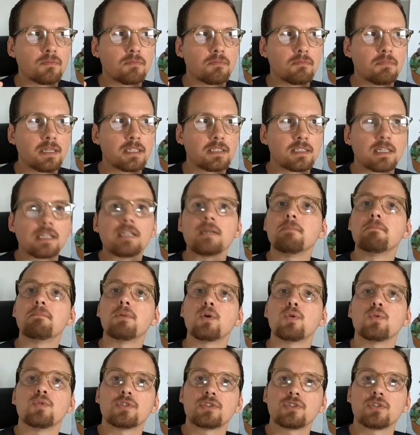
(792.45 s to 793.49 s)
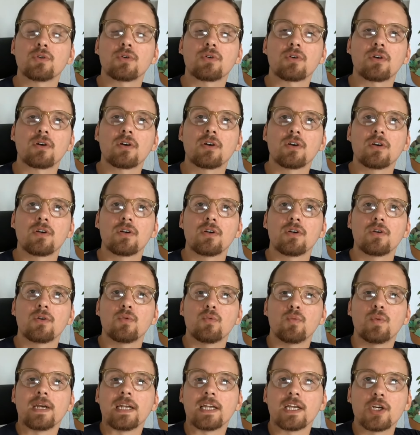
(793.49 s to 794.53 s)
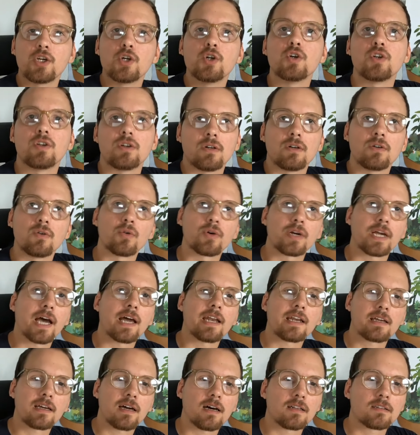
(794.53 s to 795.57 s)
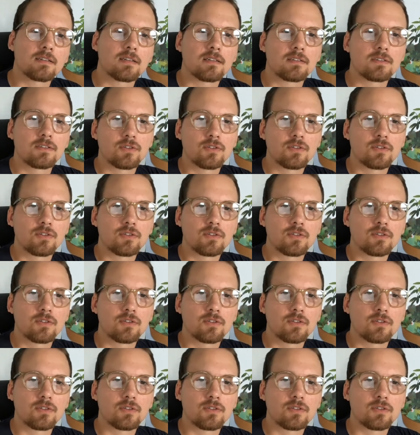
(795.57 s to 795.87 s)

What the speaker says: basically boost your really good organic content.